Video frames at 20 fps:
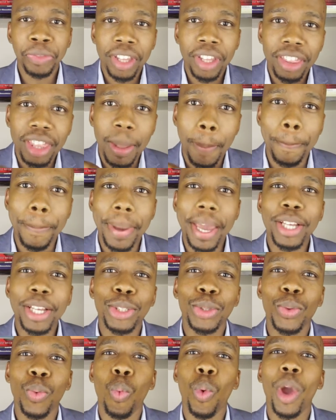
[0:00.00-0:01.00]
"The
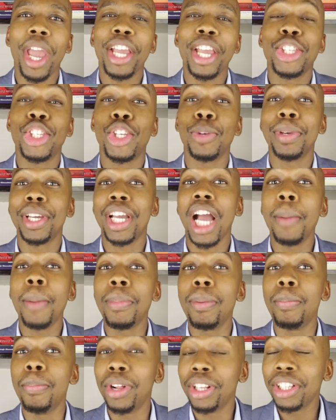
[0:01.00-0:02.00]
best way to become
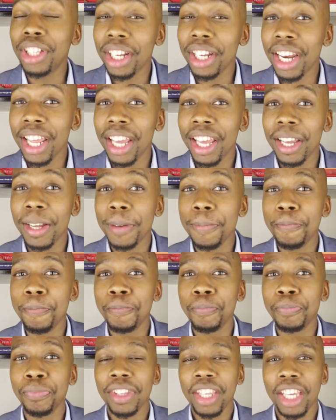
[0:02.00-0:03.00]
a billionaire
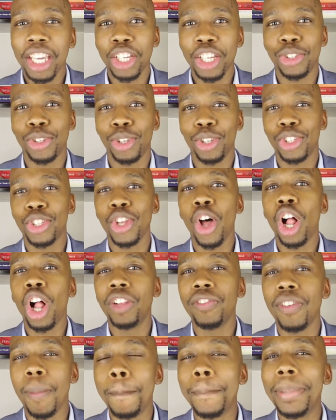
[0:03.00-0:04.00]
is to
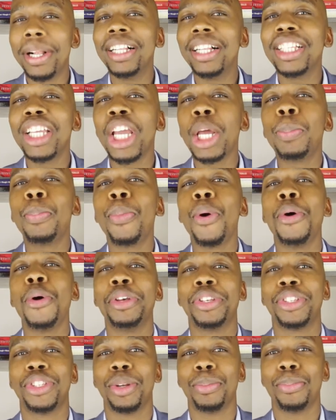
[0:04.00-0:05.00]
solve the
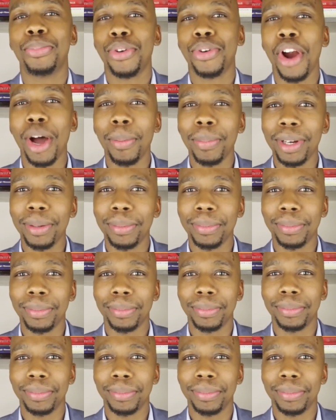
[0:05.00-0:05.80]
billion-person problem."